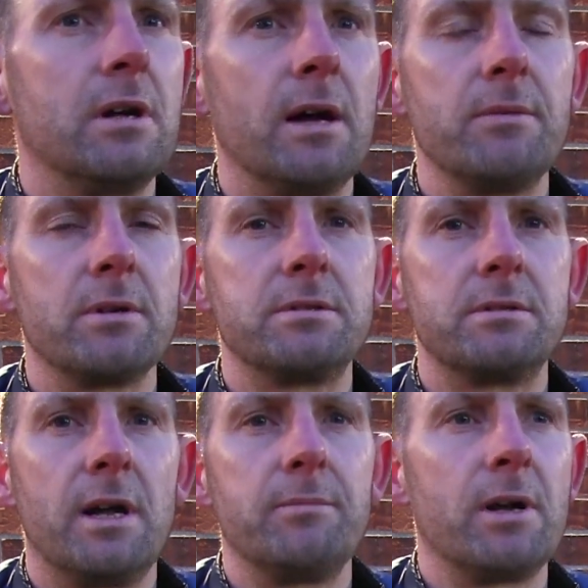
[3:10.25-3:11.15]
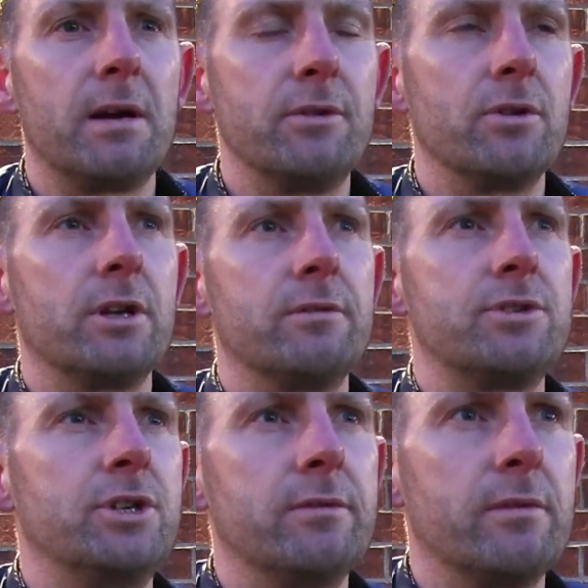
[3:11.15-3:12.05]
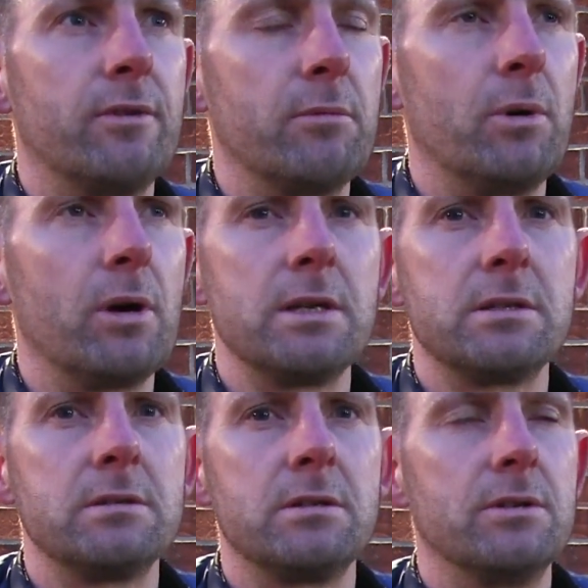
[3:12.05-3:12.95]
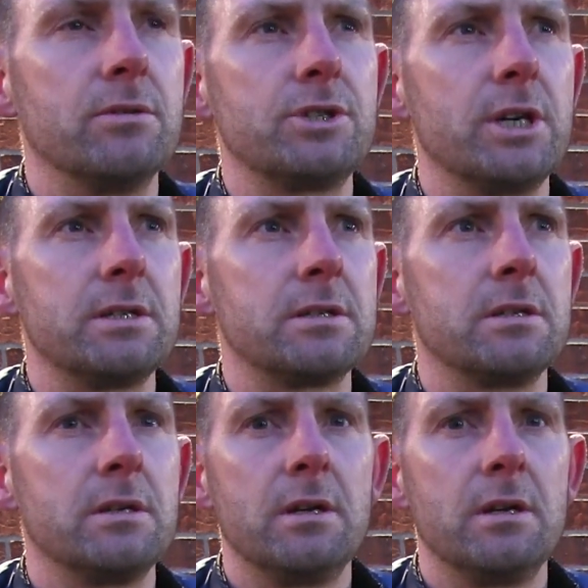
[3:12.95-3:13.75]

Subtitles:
I'm not having underachieving footballers, no chance.